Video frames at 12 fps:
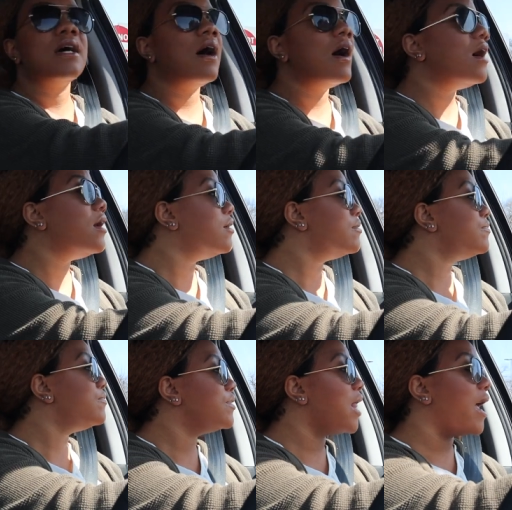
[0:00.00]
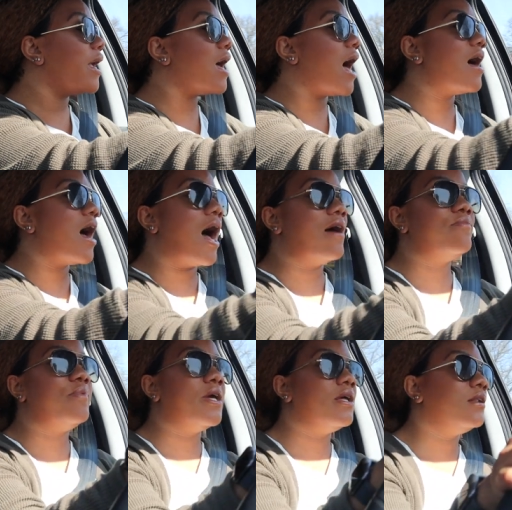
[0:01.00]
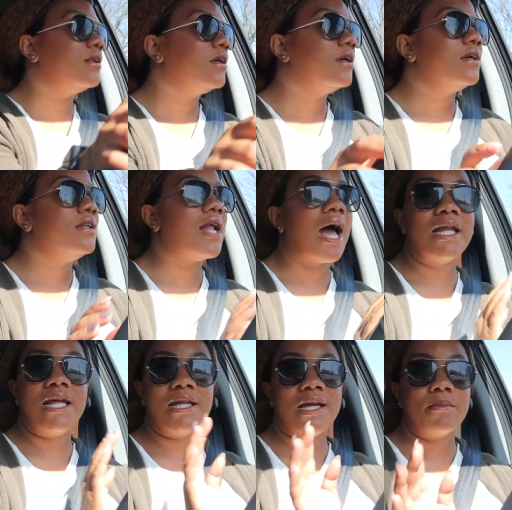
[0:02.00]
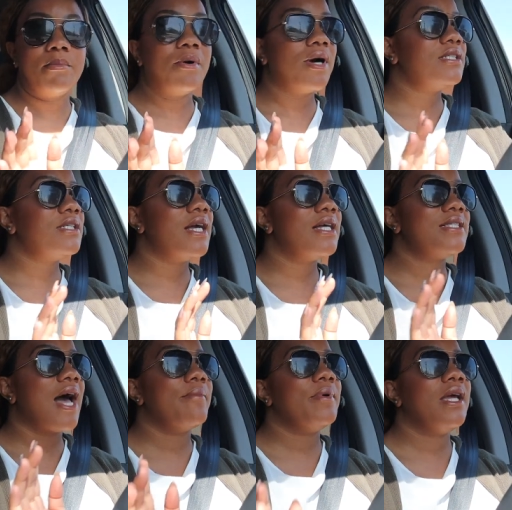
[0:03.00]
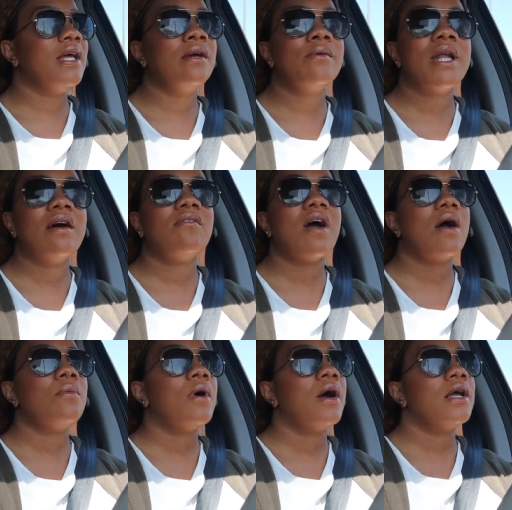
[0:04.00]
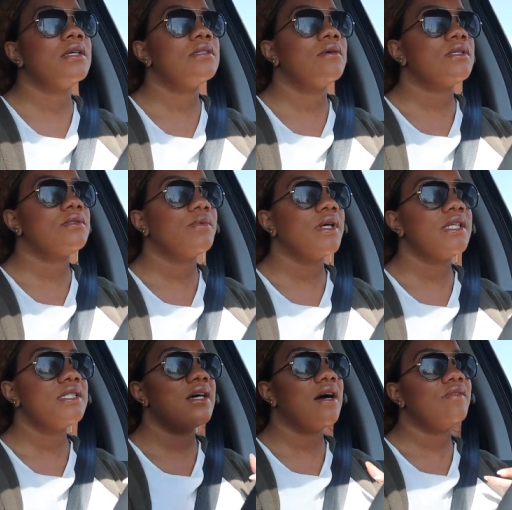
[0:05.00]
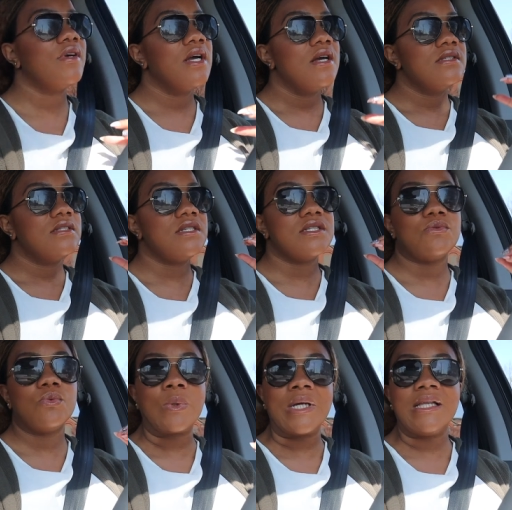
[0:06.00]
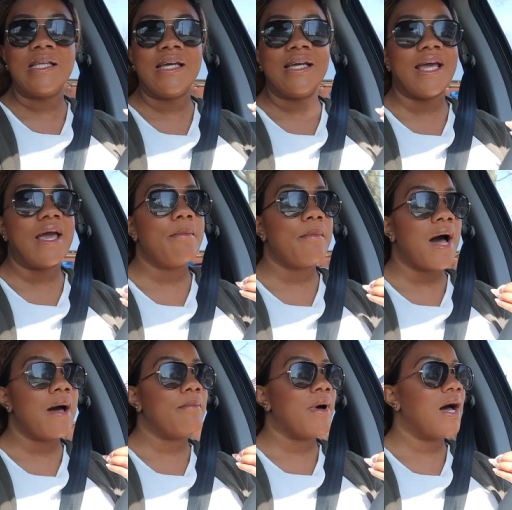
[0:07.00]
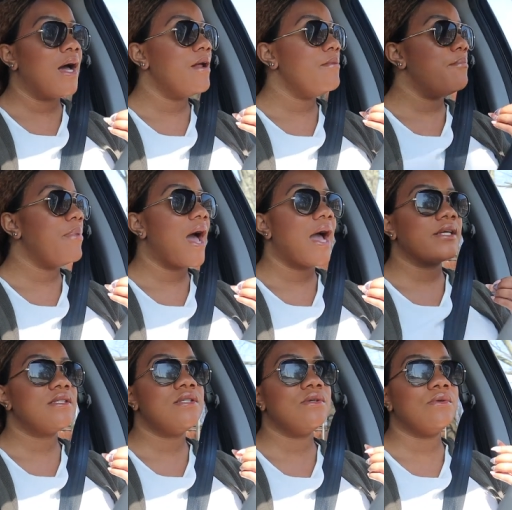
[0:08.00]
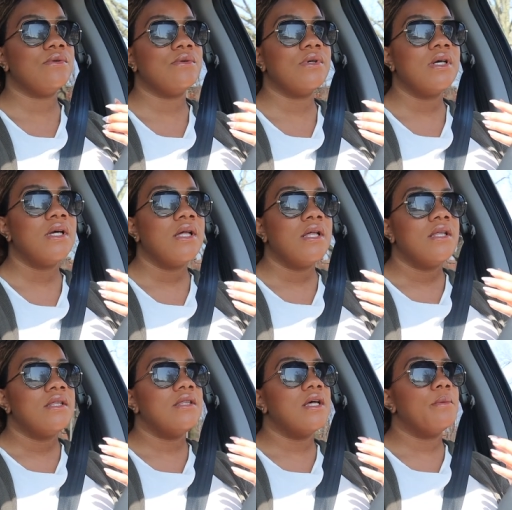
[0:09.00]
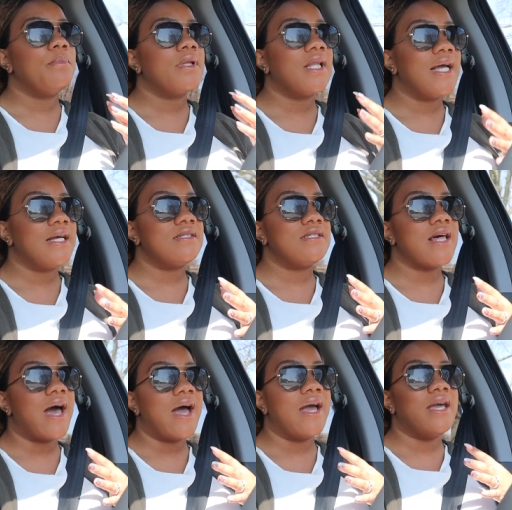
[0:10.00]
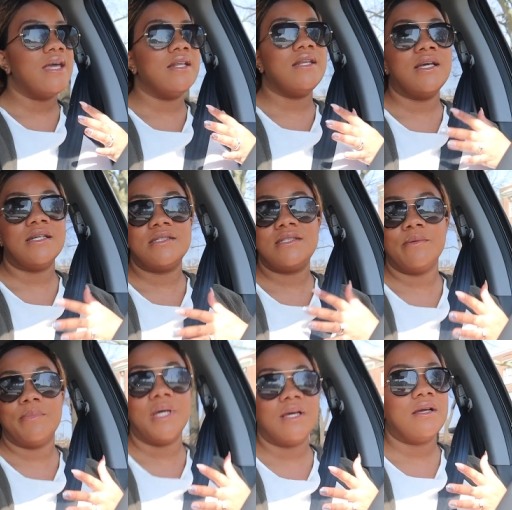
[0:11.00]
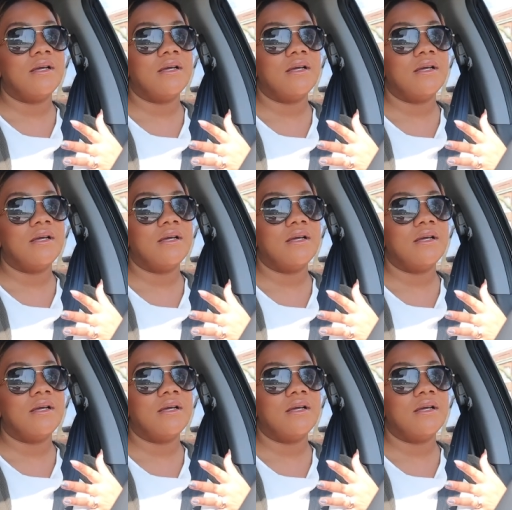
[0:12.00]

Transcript: tough. Like, I, I've been not eating in portions. I've been eating whatever I want, and so it's really tough to just really get my mind back to the place that it needs to be.